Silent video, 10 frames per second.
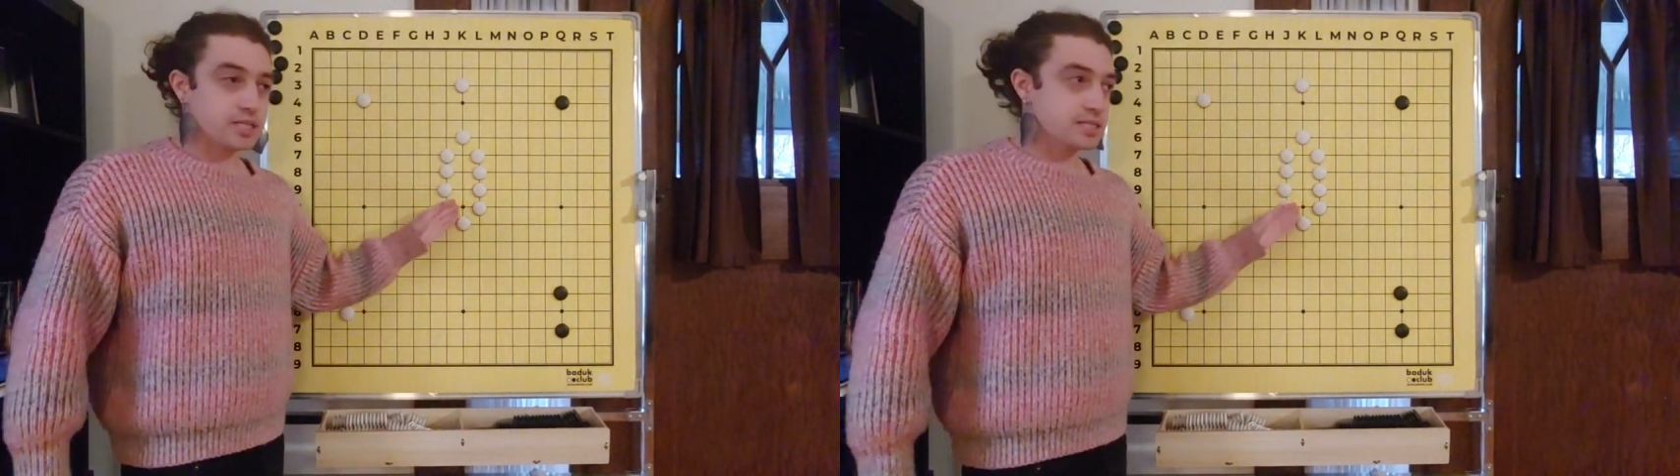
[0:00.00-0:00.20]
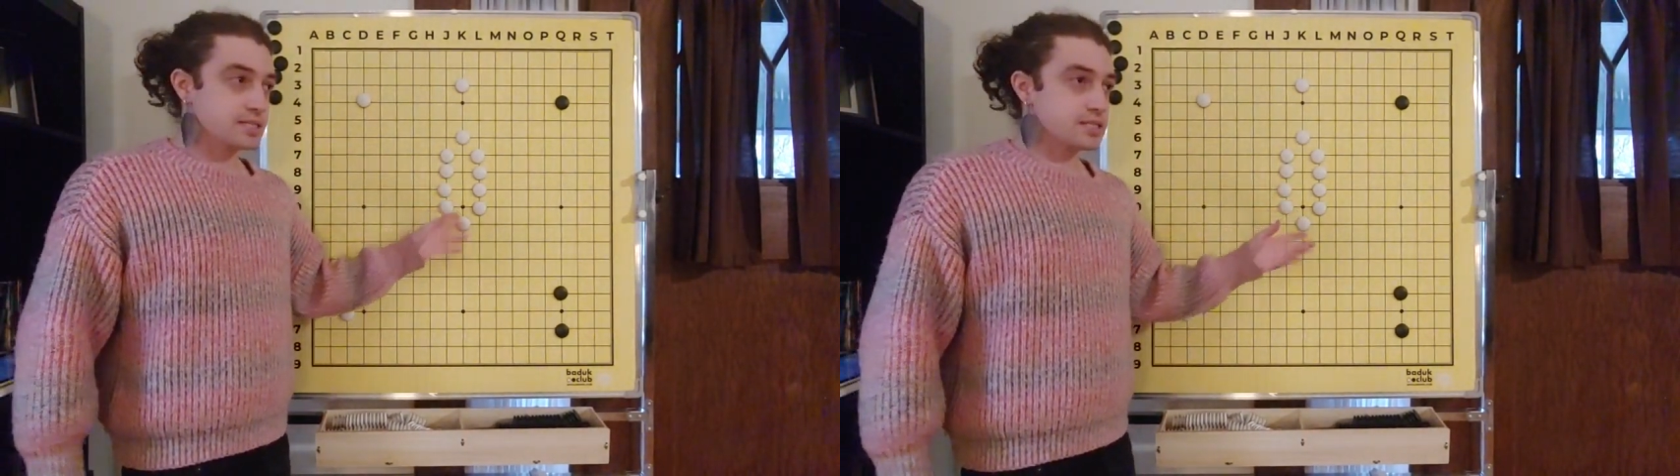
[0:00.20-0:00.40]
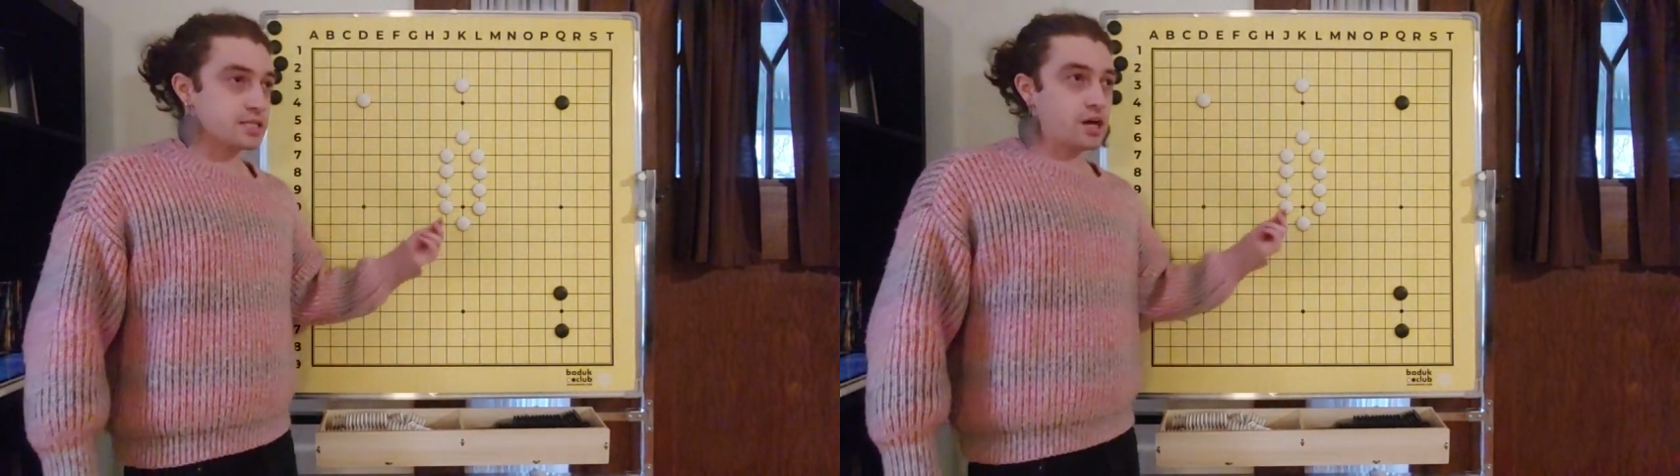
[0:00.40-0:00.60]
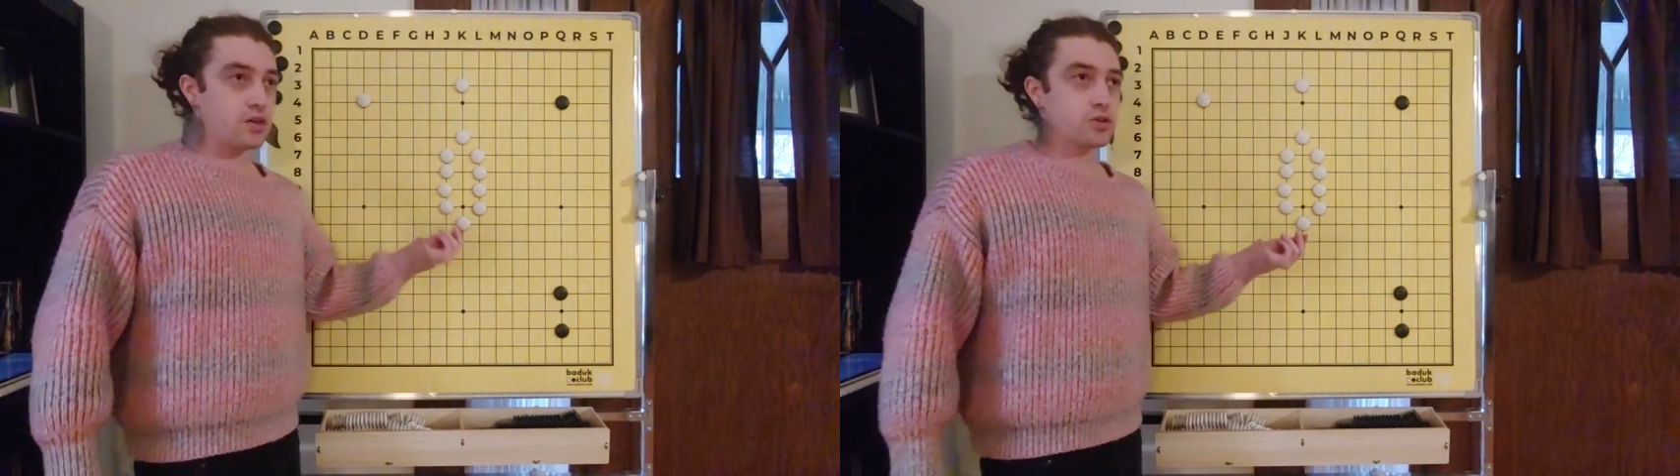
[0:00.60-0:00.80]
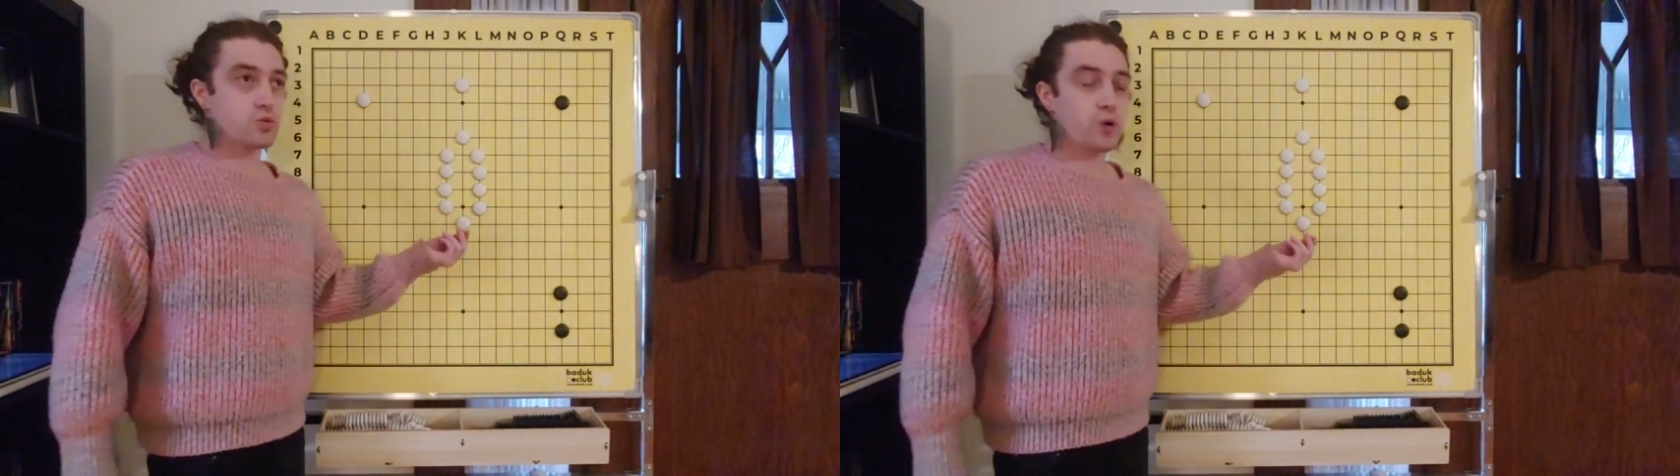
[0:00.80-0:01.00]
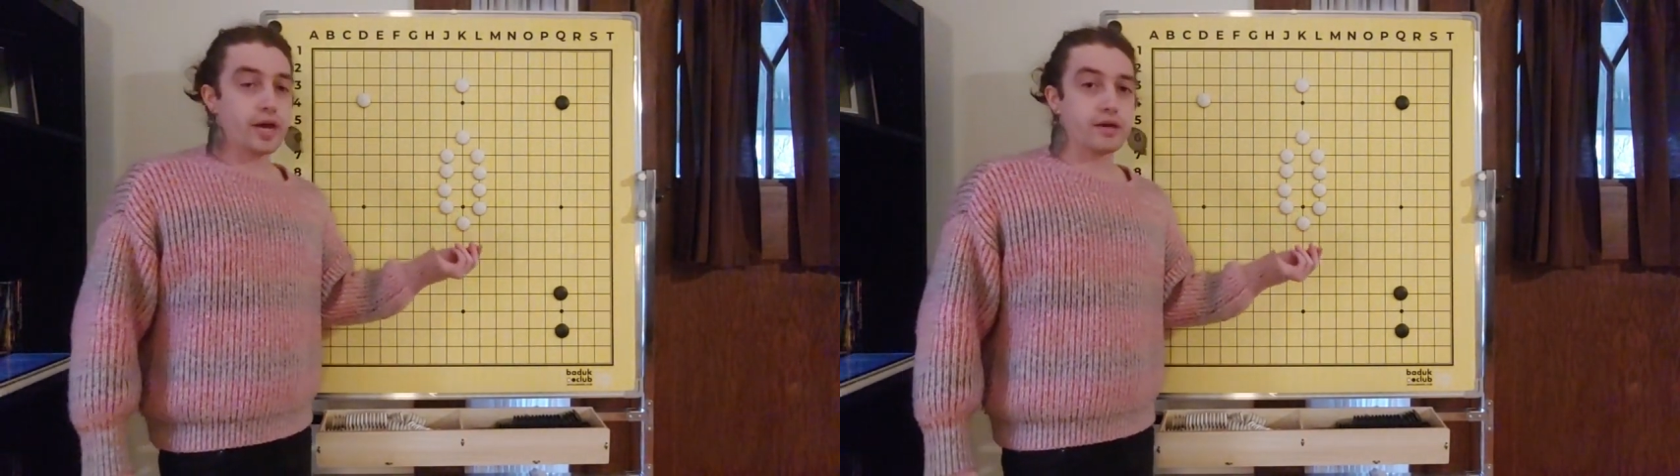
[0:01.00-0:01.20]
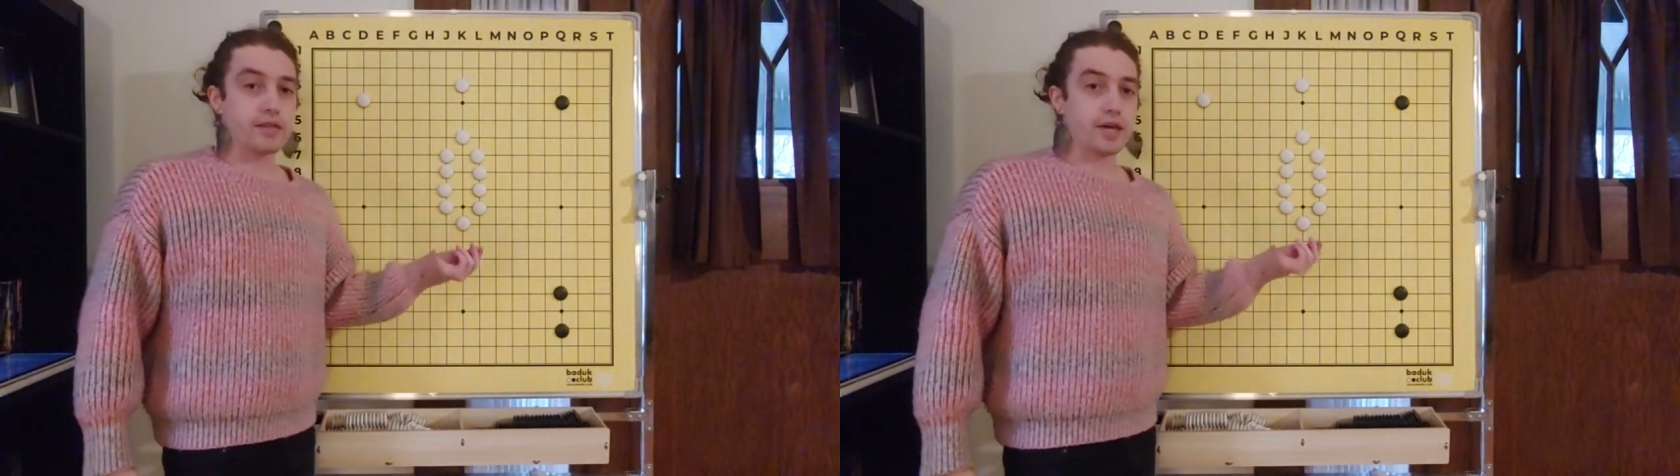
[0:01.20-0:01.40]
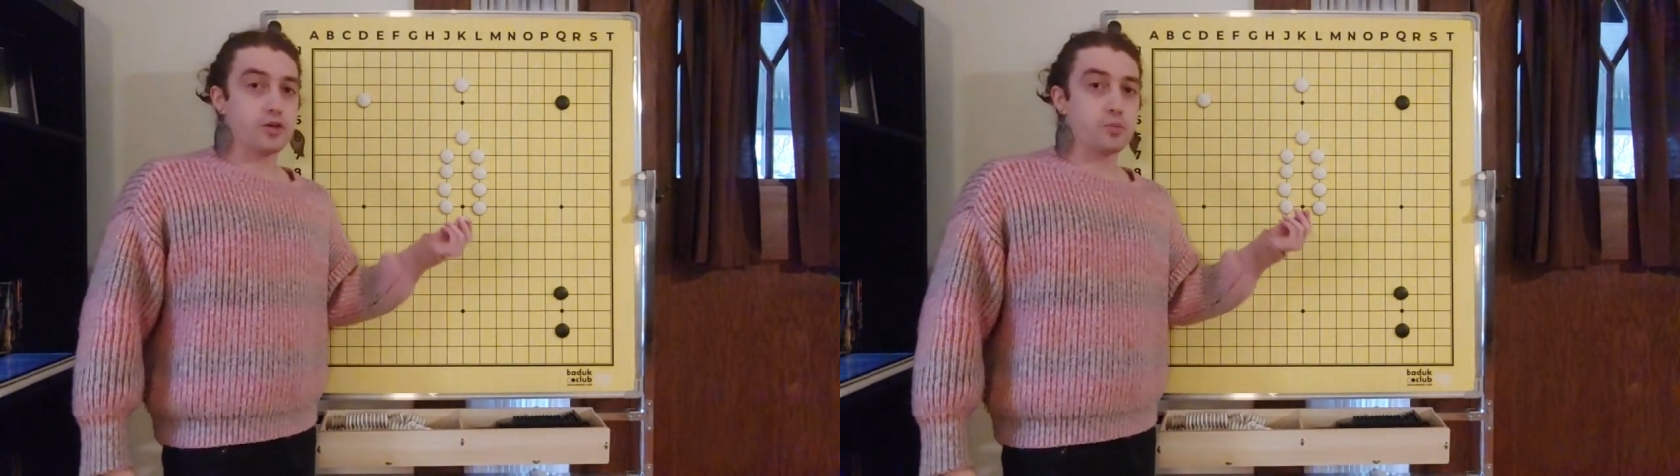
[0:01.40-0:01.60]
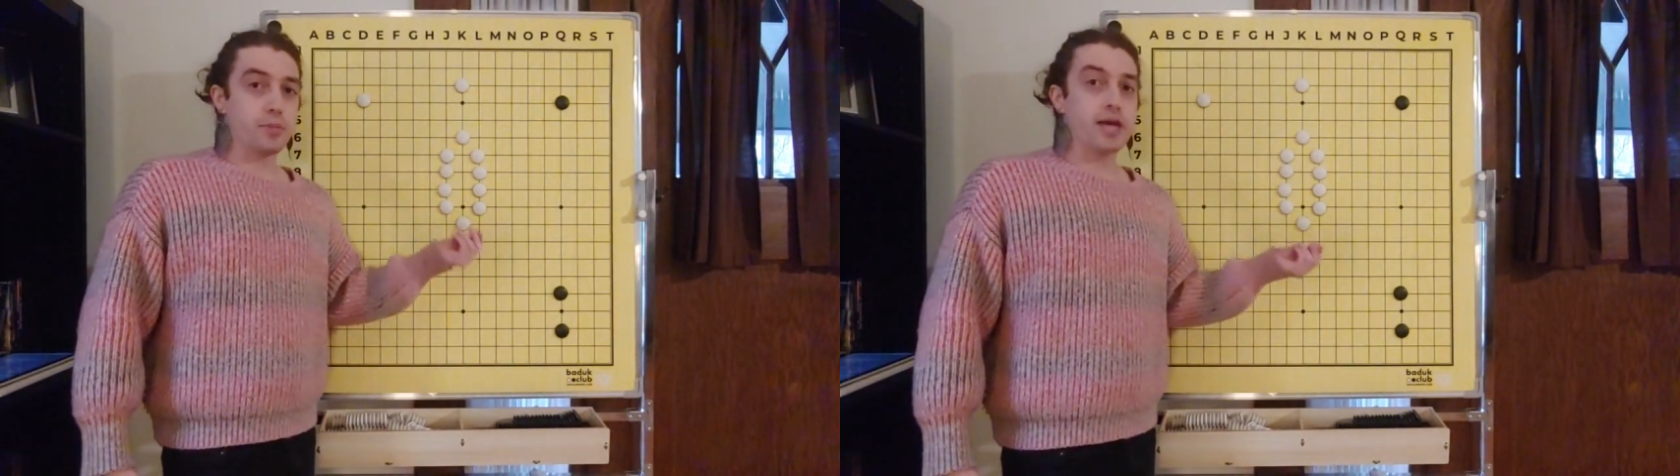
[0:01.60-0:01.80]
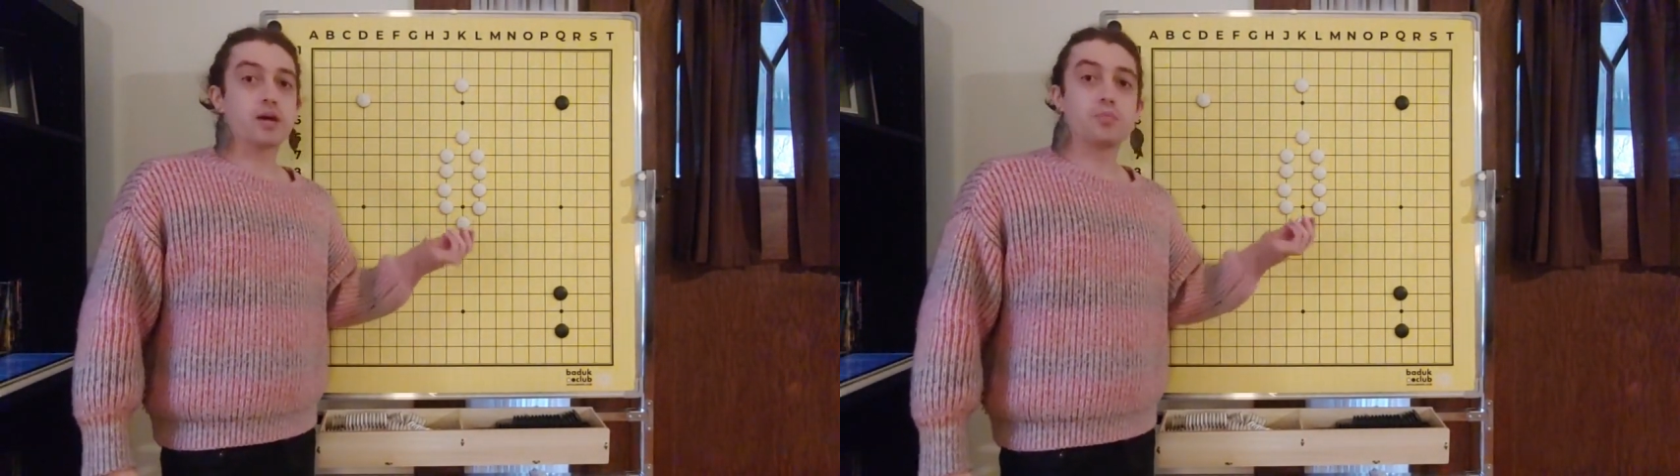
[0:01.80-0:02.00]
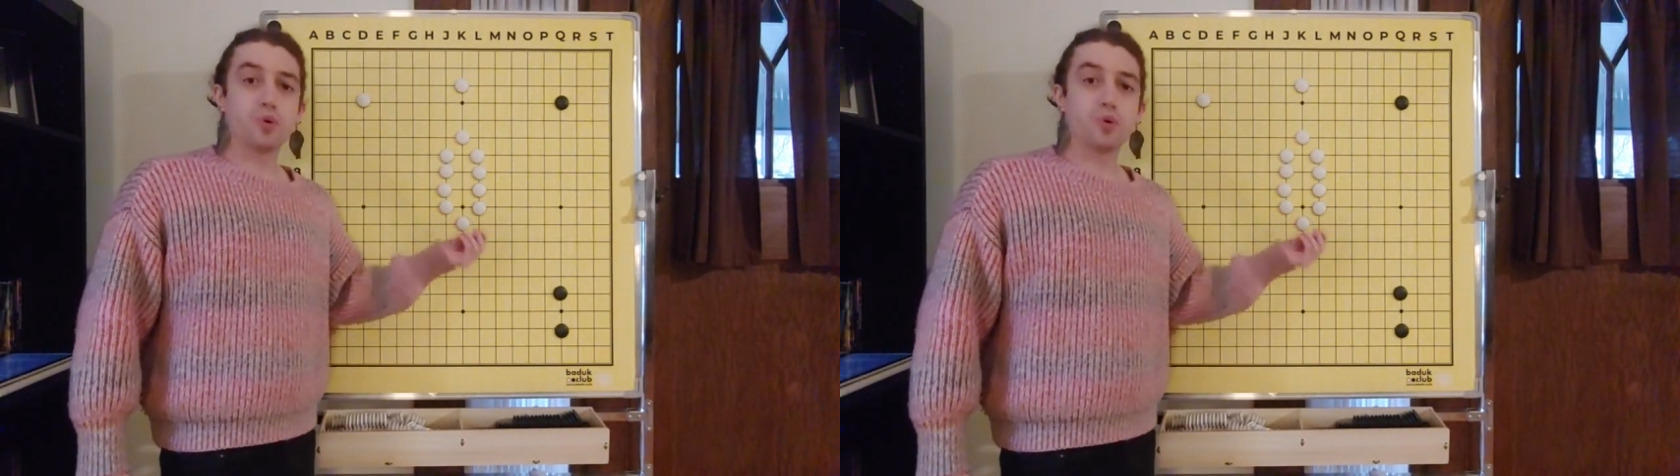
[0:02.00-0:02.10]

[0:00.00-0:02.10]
this is the other way that you make